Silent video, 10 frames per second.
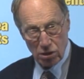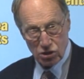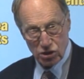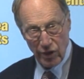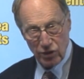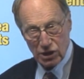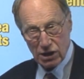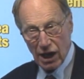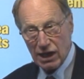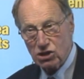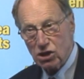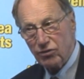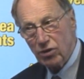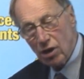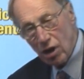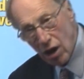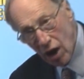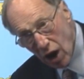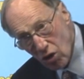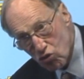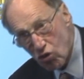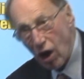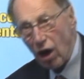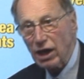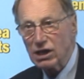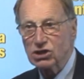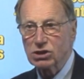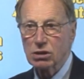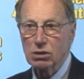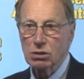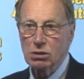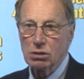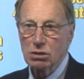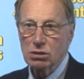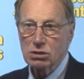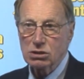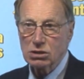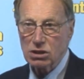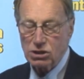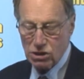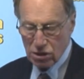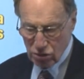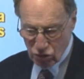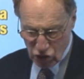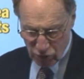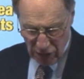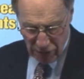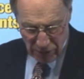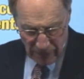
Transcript: So it was a case of arise, Sir Cyril Smith.